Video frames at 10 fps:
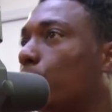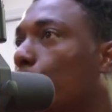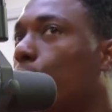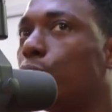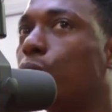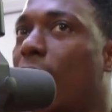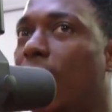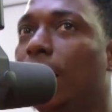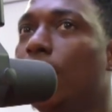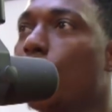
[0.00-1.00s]
who you
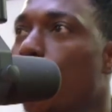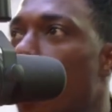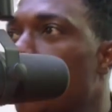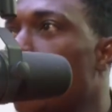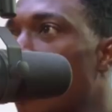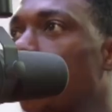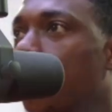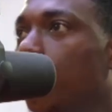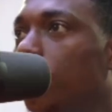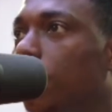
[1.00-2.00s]
are, where you are
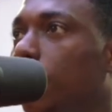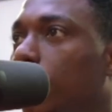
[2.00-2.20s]
from.